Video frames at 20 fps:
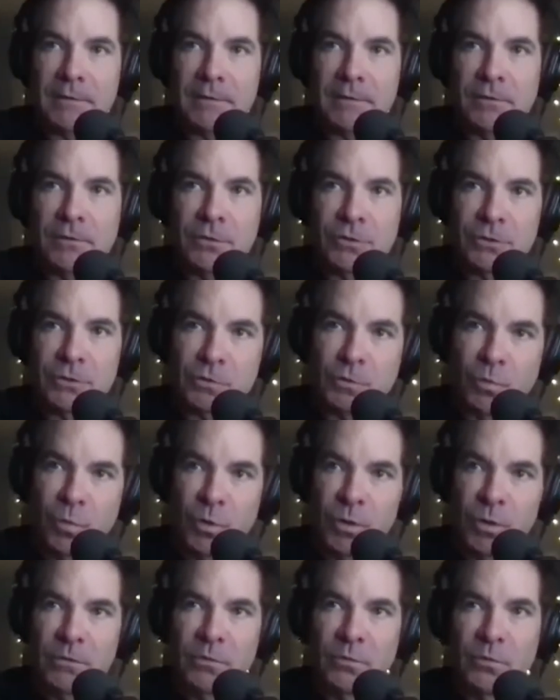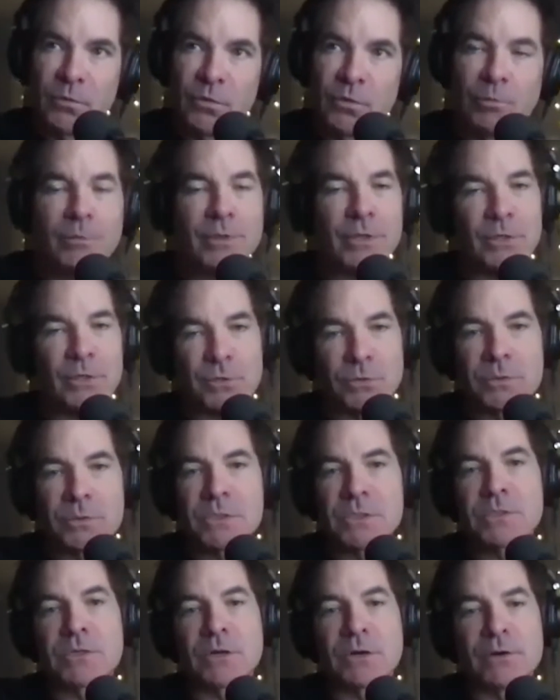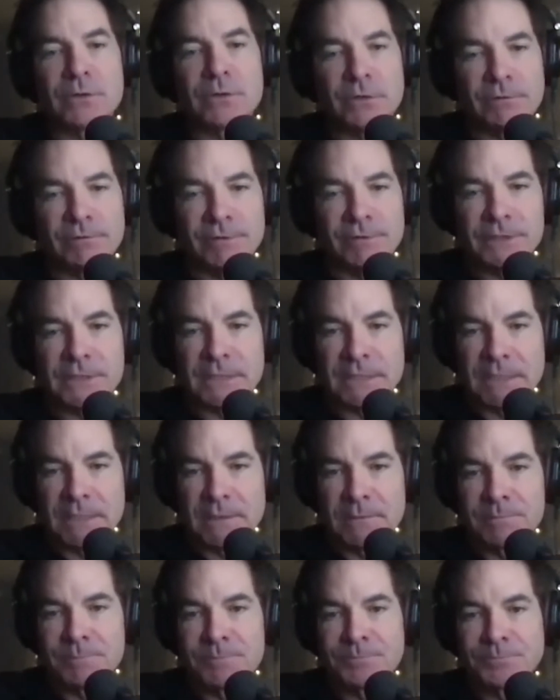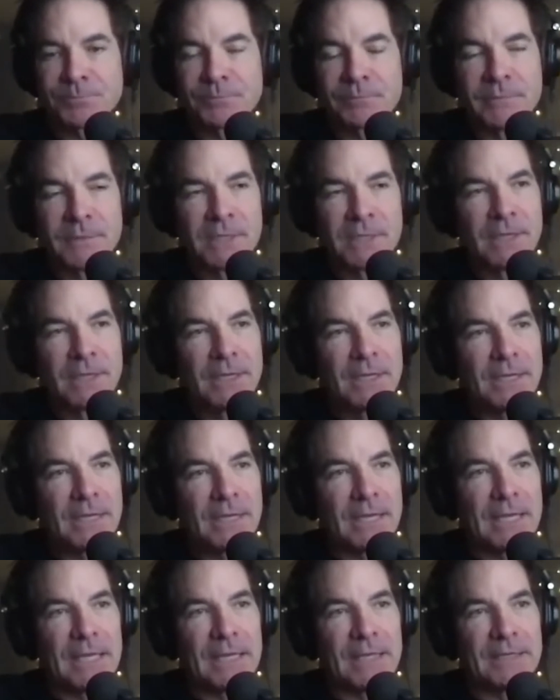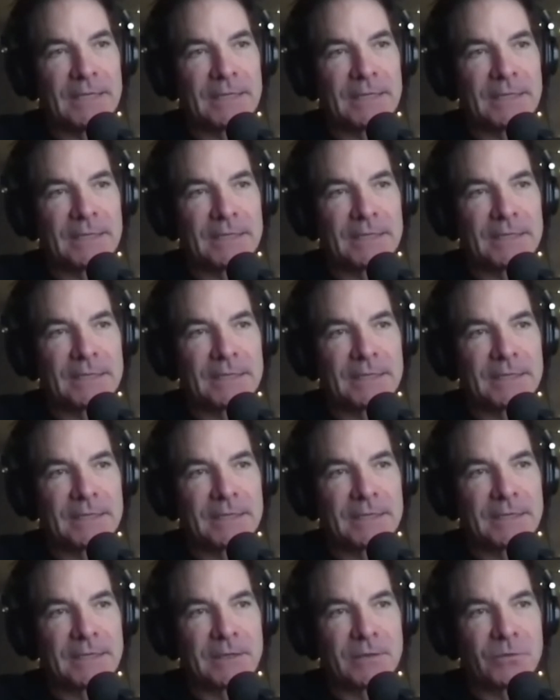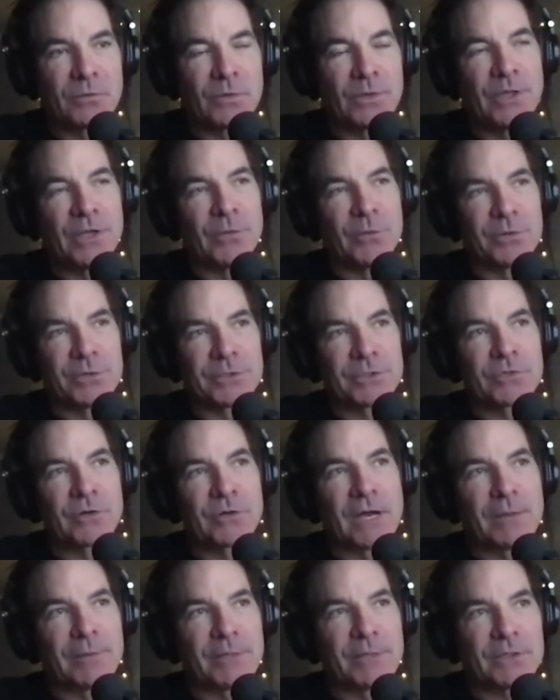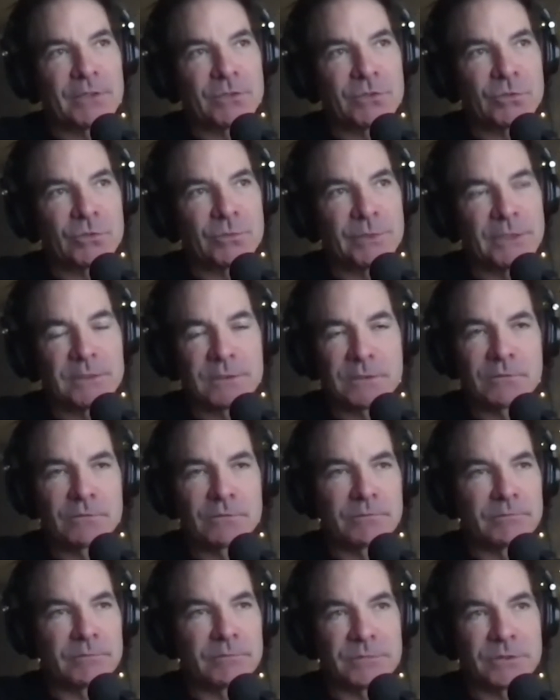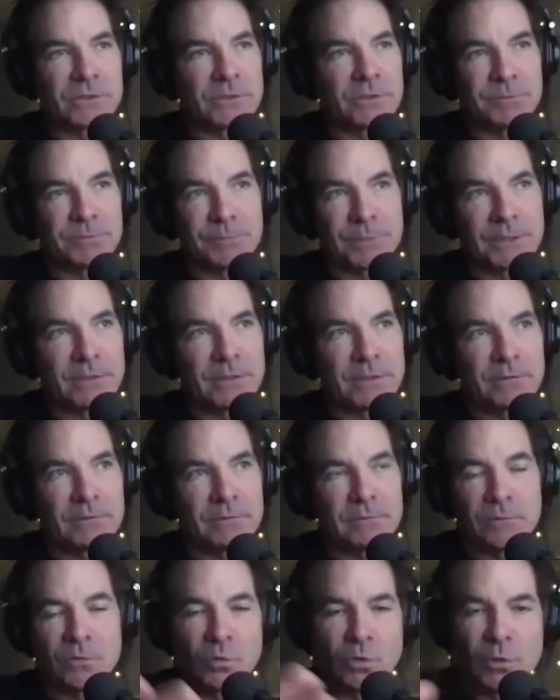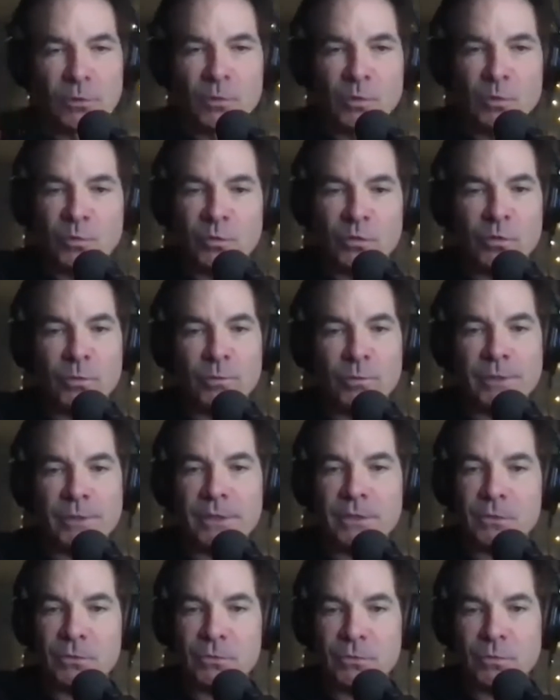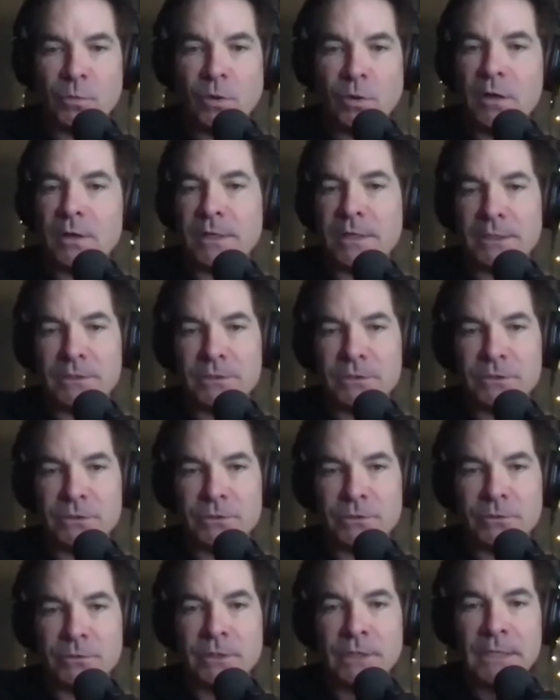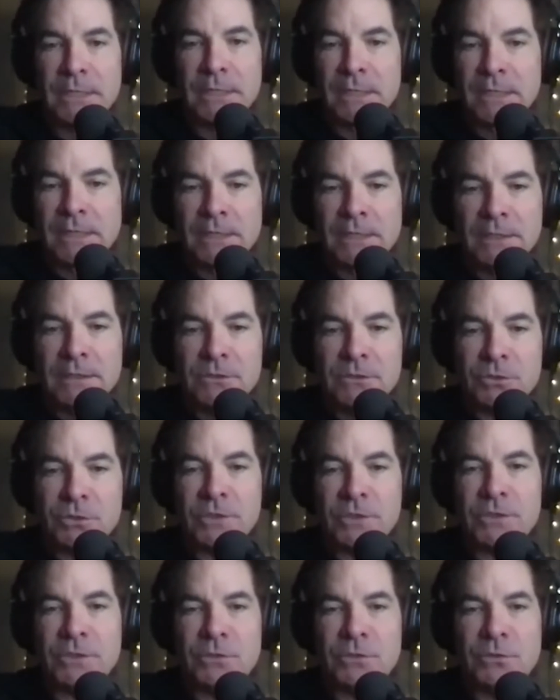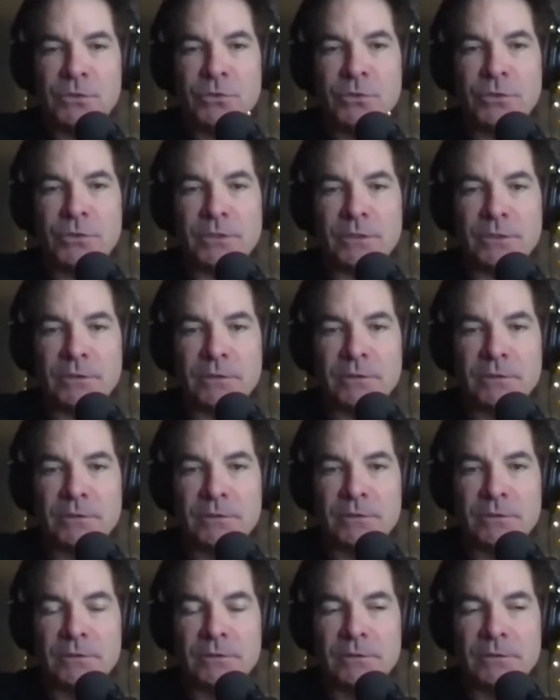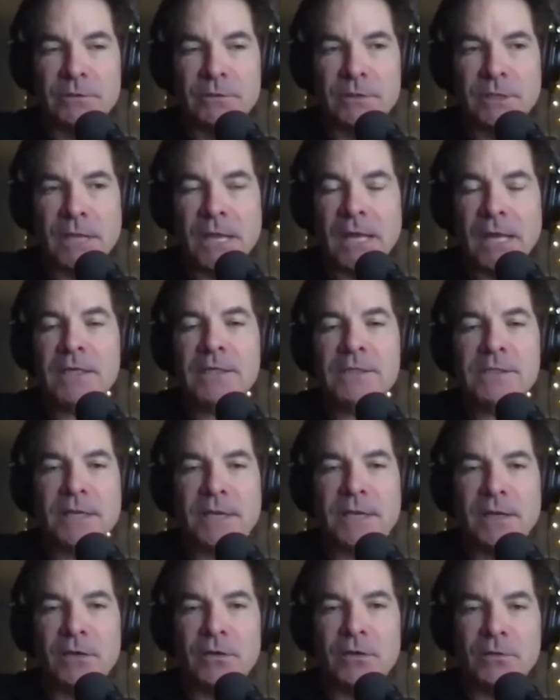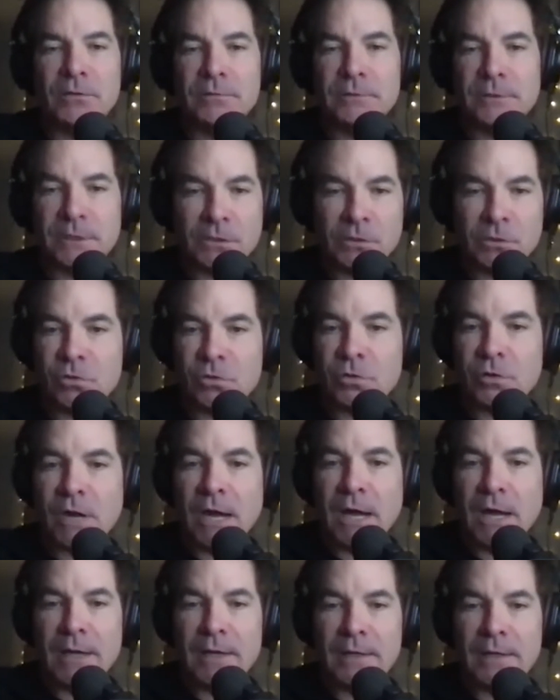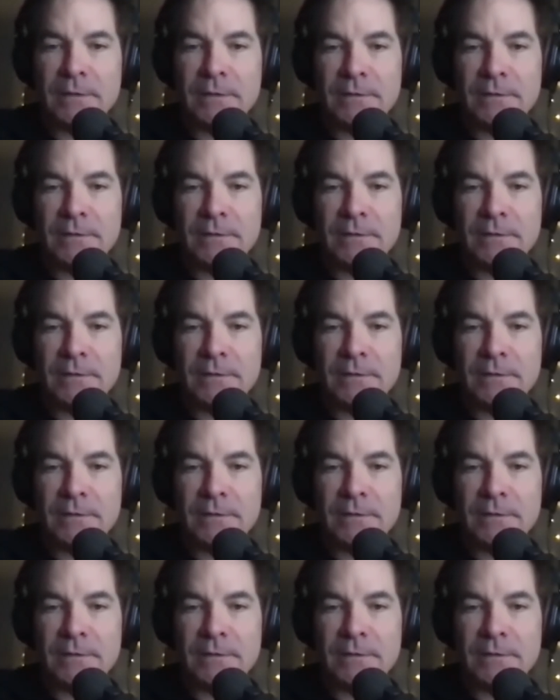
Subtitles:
there's one room that you start your visit in, and when they were describing it to me, it's just a big normal room that you walk into, just so you can exhale and cry